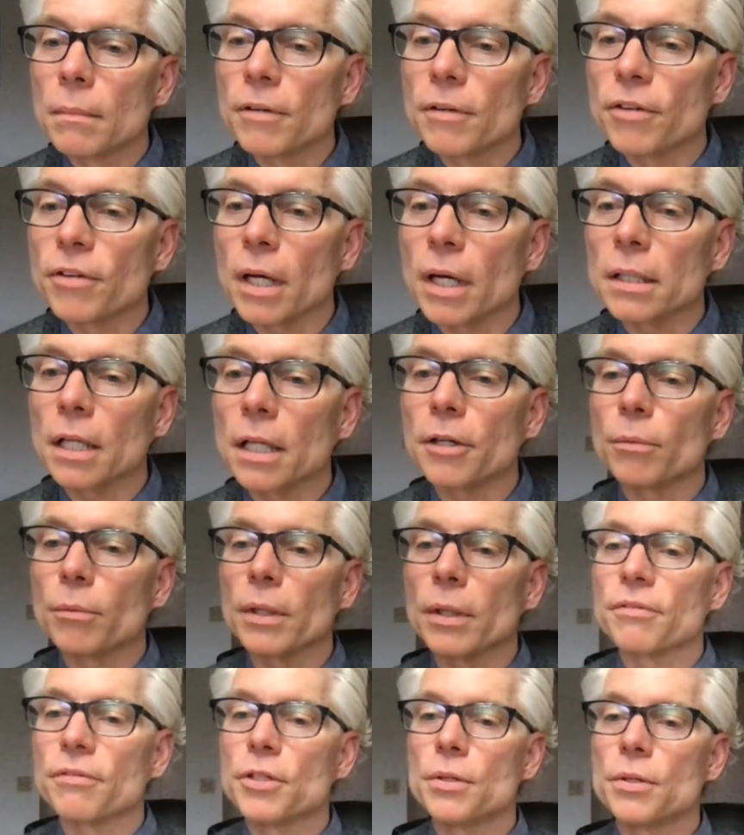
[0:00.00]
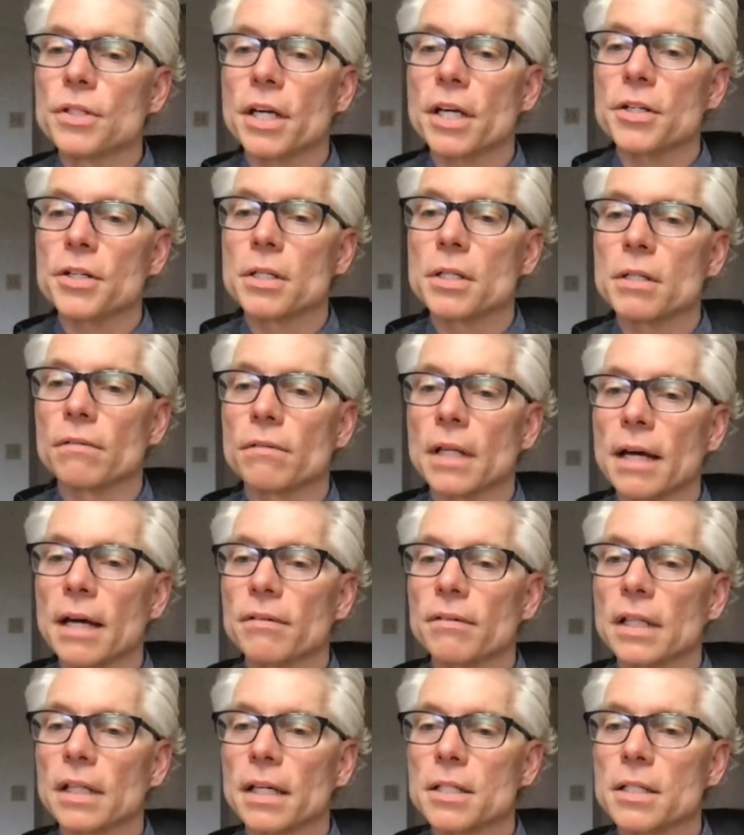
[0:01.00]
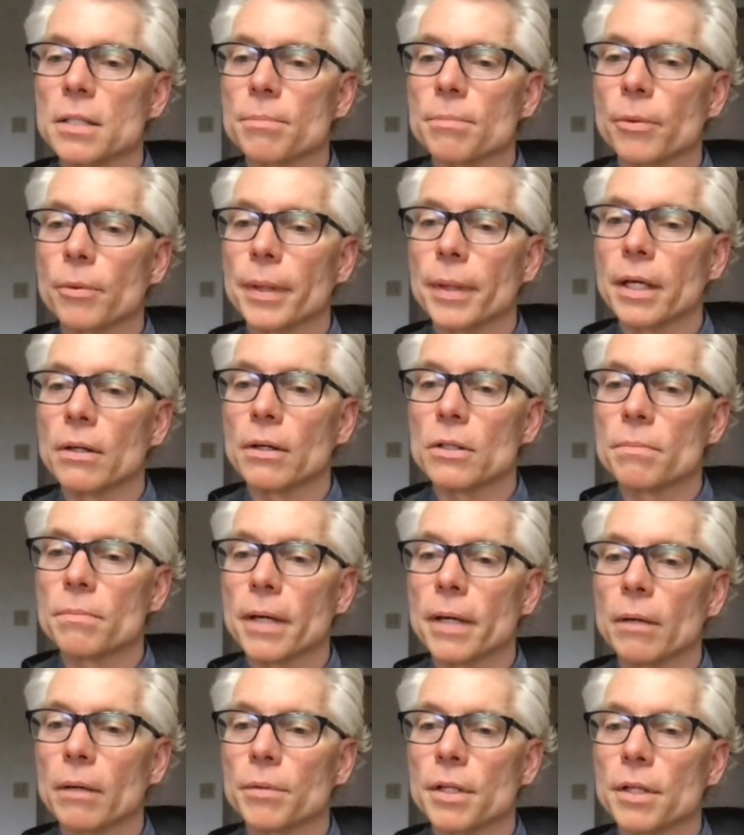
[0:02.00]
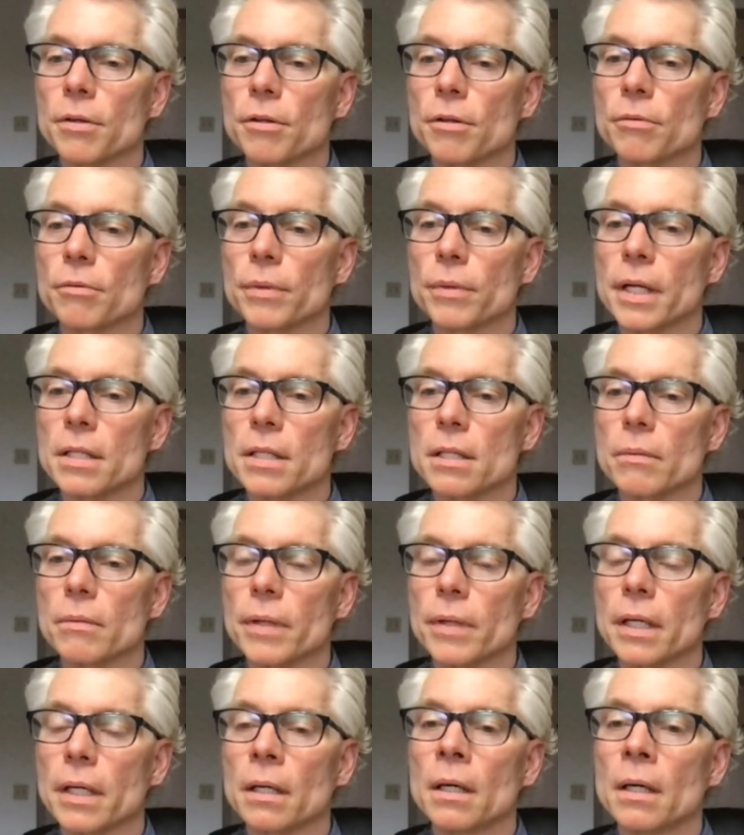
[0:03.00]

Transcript: online learner will have 2 sessions of live classes per week, can you span over the other 3 days of the week?